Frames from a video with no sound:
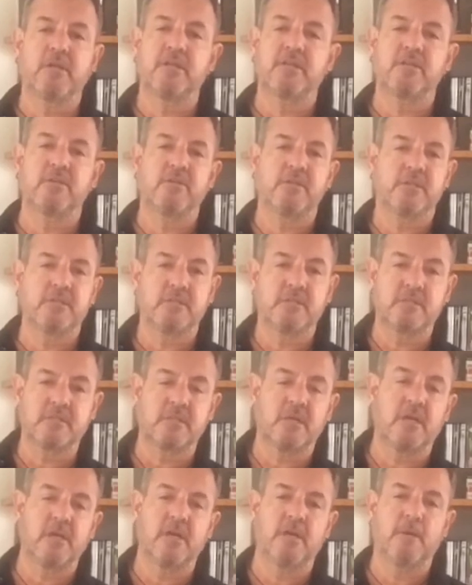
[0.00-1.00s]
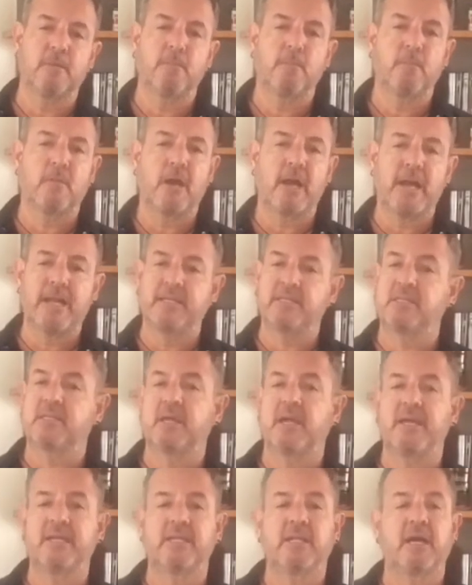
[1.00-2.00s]
to do this,
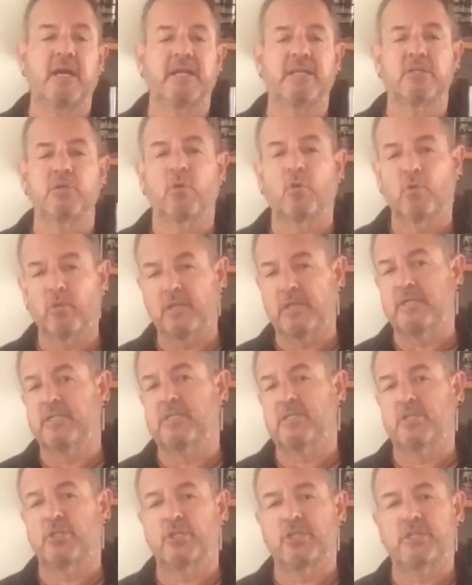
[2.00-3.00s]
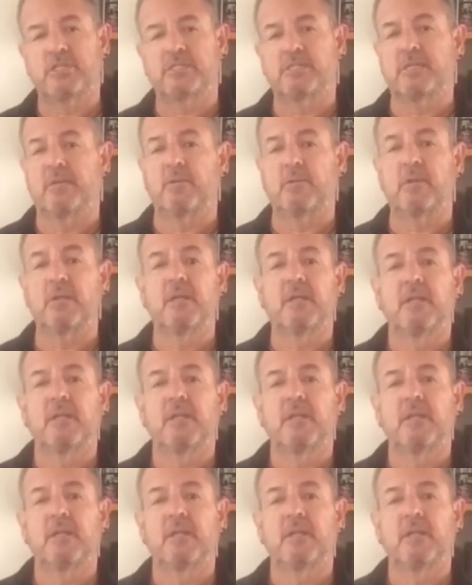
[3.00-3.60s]
I totally suggest that